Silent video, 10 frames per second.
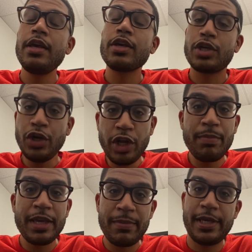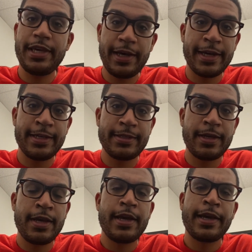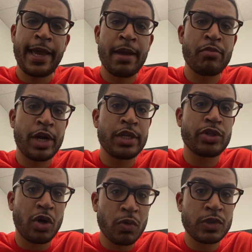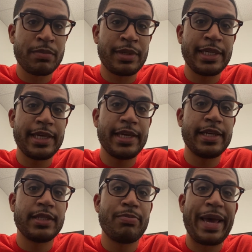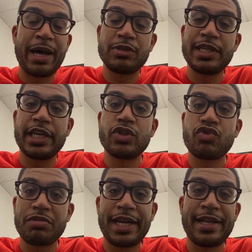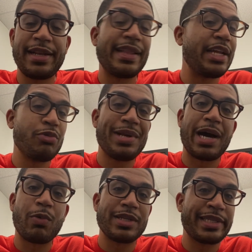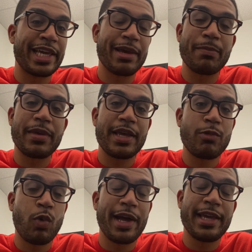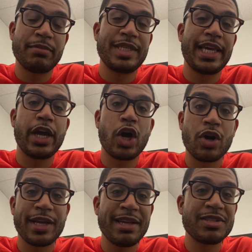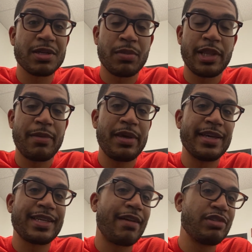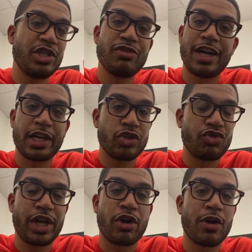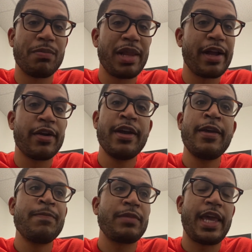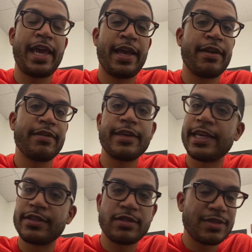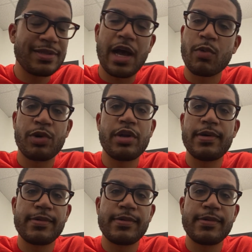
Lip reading: Could be because Cam Reddish ultimately is bound to get traded, and they do not want him to get hurt in summer league, because obviously you're not going to trade a hurt player, and his stock would